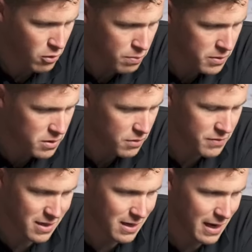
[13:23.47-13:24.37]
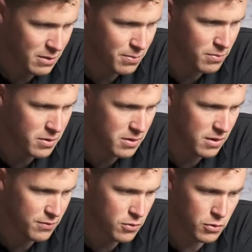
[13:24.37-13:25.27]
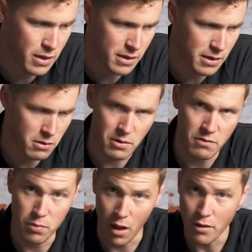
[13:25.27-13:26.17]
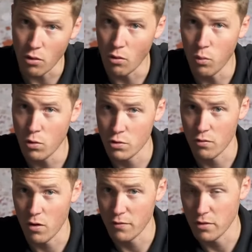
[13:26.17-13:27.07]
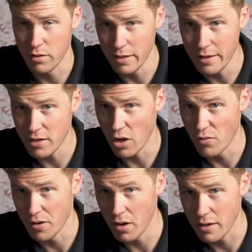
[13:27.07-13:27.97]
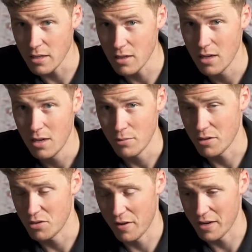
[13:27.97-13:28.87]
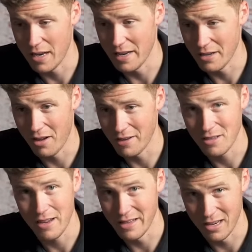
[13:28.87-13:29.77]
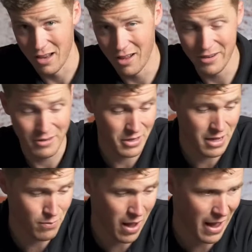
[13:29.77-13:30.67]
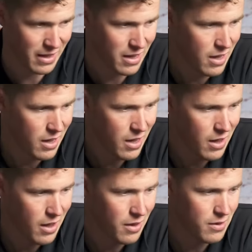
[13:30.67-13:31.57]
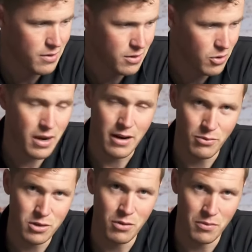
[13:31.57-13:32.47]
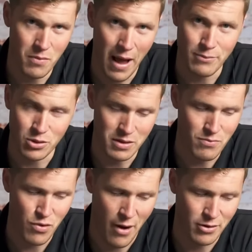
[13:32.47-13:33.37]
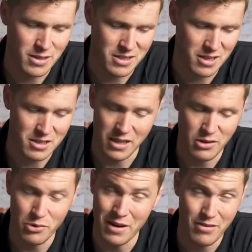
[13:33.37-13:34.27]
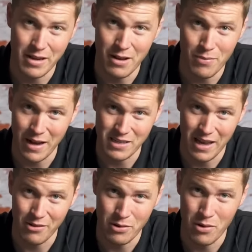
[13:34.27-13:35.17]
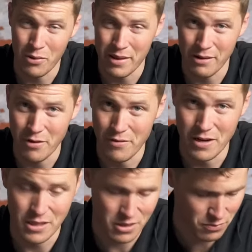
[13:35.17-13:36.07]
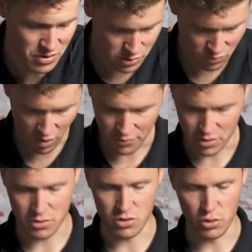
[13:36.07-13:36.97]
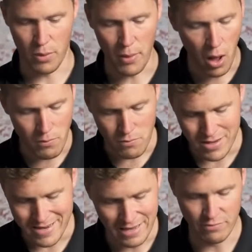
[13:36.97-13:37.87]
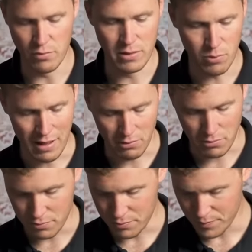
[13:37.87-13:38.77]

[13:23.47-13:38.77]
And not because of neglect, but because if you do get a little bit of blood or water on a rifle and leave it overnight, because you've had a late night in the larder and you get back, you can end up with something absolutely brown and disgusting, and you'll never get them back to how they were without refinishing them. This rifle has stood up unbelievably well.